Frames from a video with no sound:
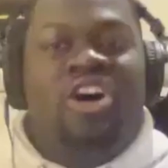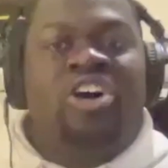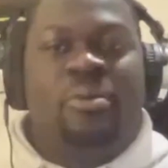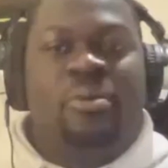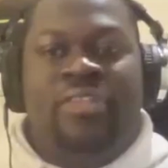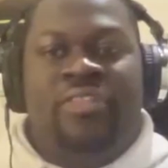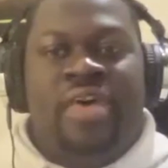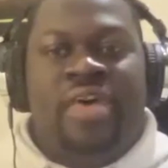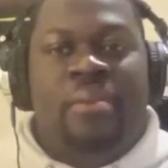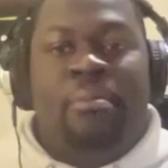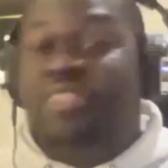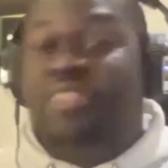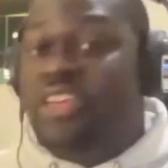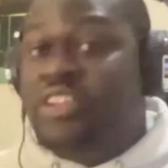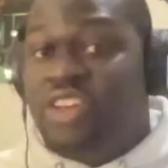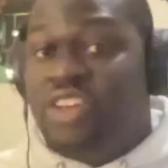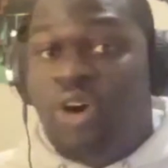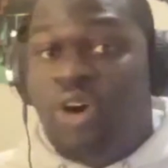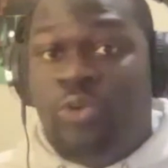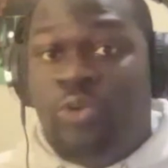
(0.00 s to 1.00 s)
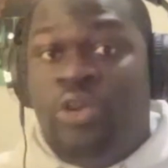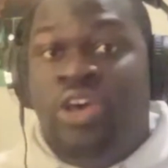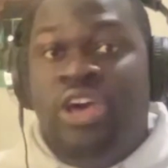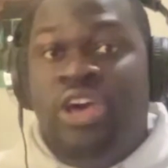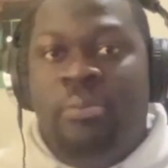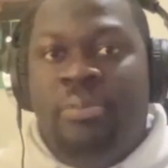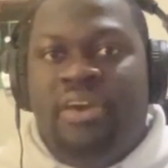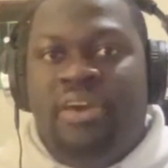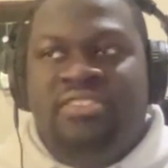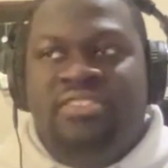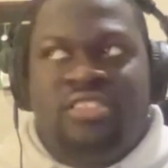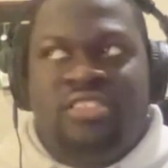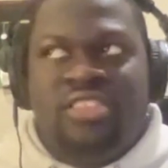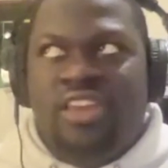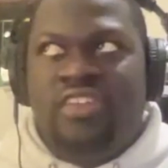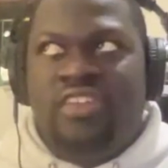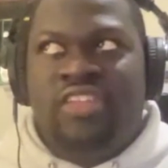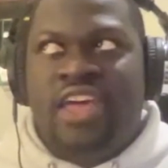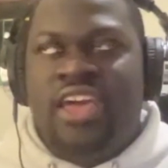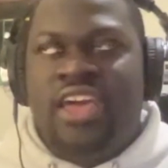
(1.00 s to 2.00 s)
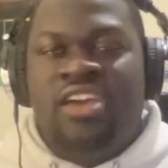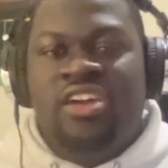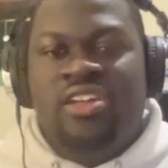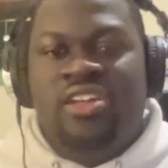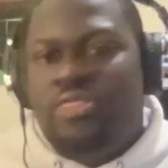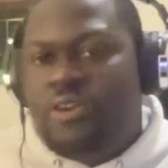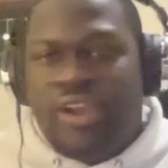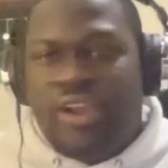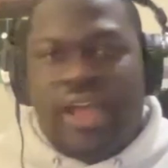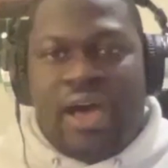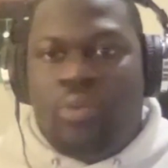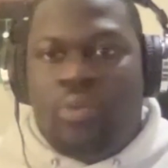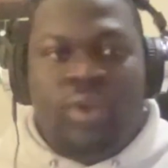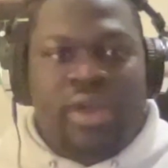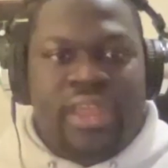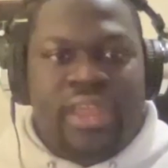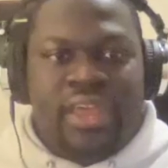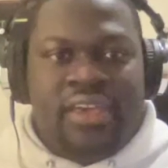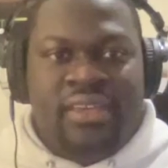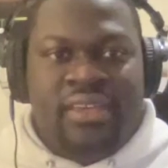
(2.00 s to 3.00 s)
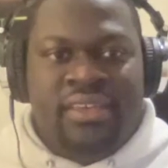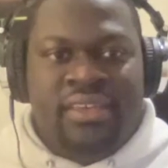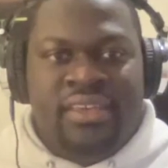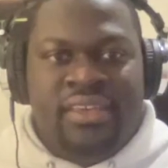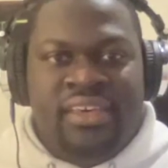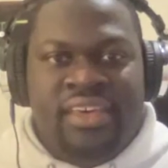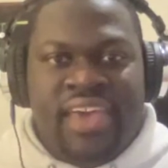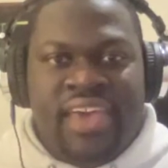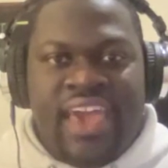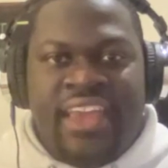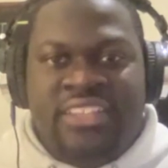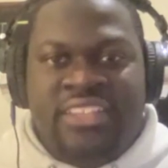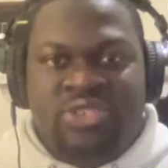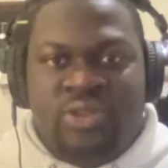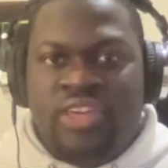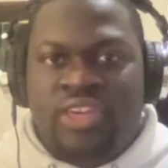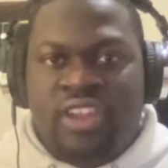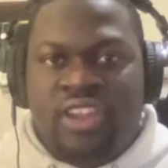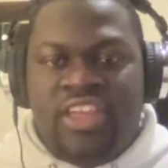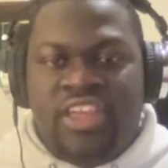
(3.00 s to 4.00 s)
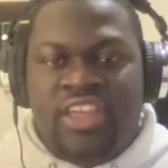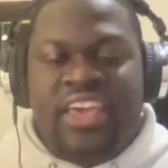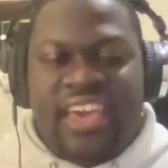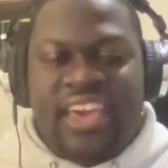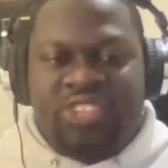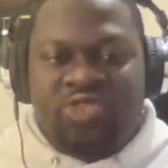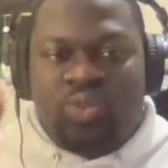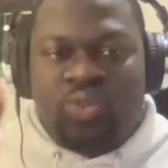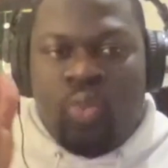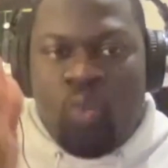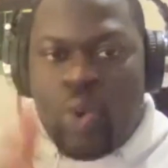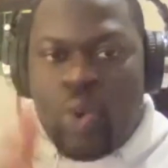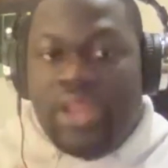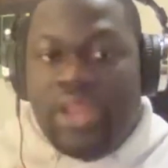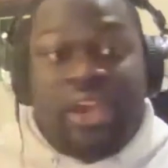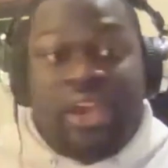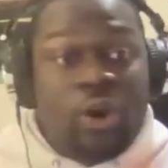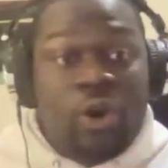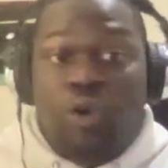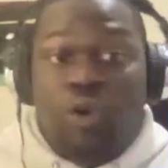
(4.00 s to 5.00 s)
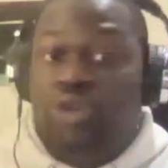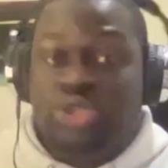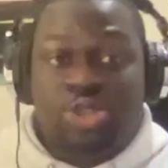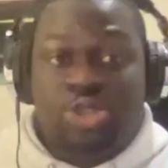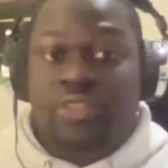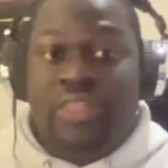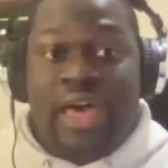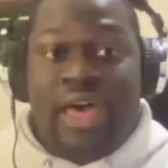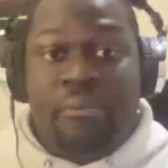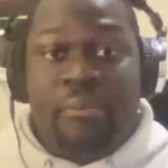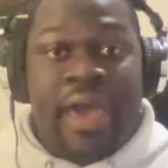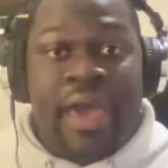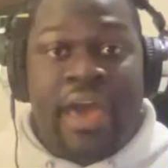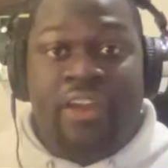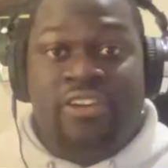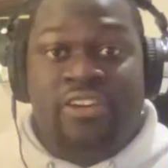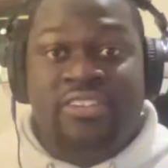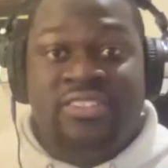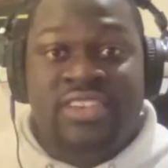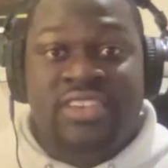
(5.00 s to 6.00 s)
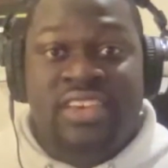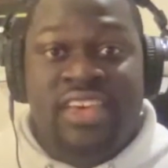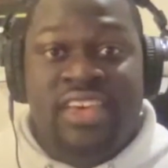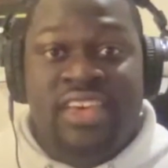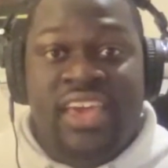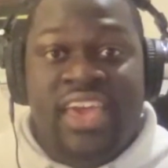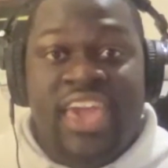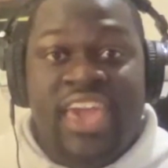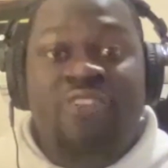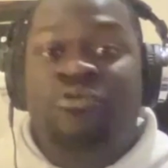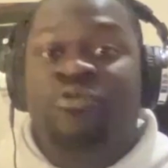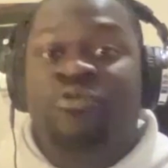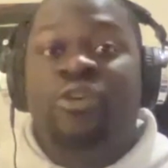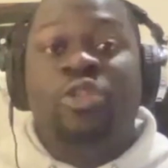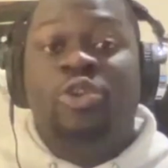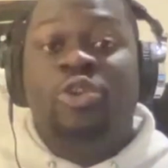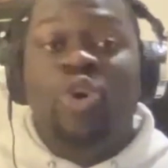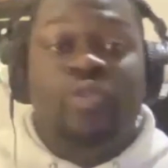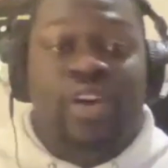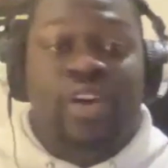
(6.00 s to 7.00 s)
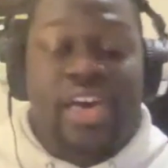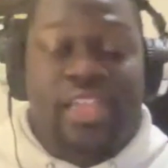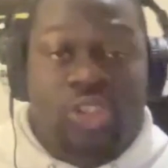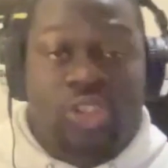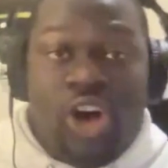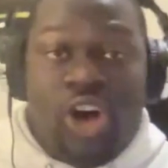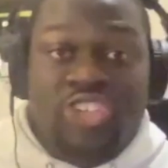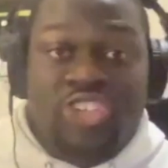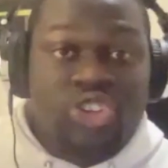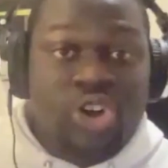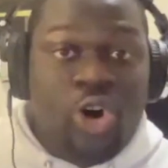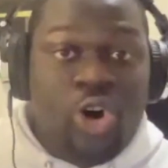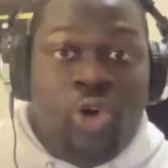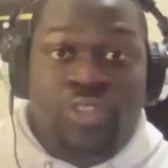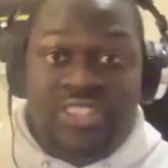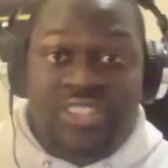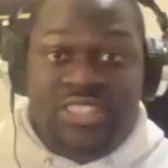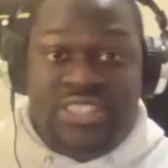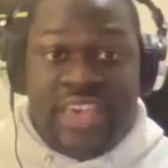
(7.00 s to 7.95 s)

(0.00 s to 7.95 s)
about them, but they don't, because at the end of the day, they're not winning. And so at the end of the day, it's winning culture that matters. If Villanova had lost all these